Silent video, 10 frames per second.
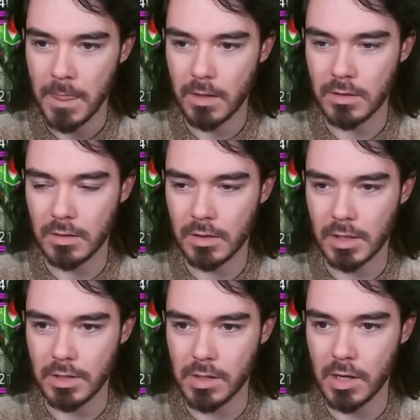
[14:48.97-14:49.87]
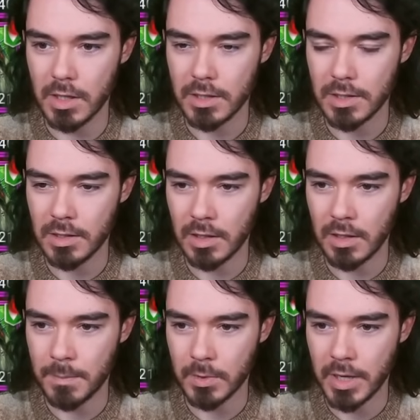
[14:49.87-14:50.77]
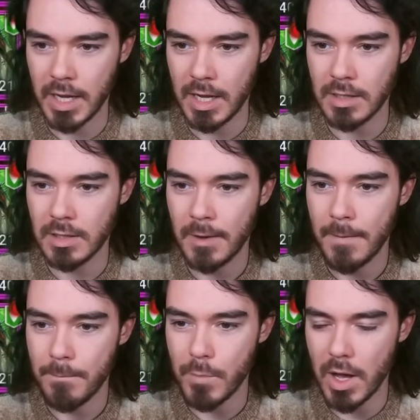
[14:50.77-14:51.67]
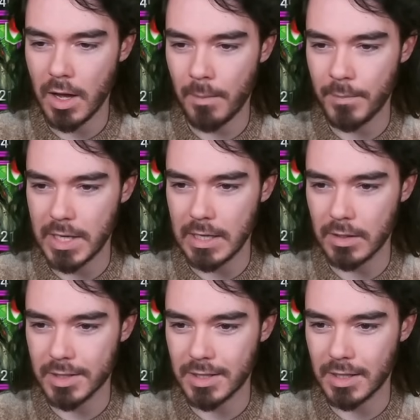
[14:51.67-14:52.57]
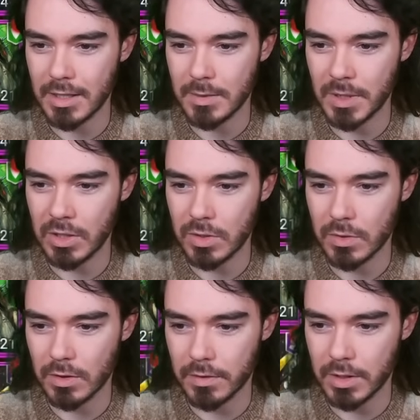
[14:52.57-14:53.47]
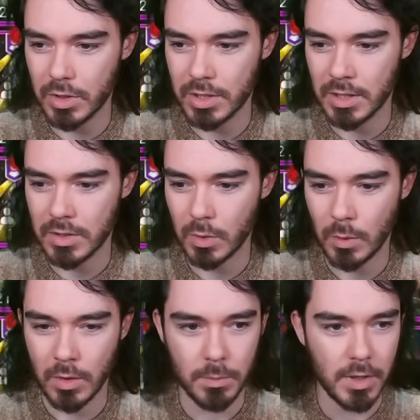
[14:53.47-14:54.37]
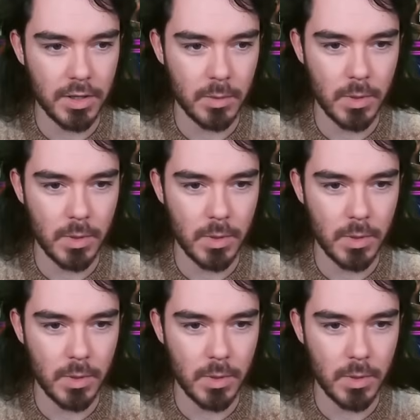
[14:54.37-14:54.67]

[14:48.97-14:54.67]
Doesn't look like. So the Husk is not an upgrade. Um, he looks like he's being used for a fusion, so we won't bother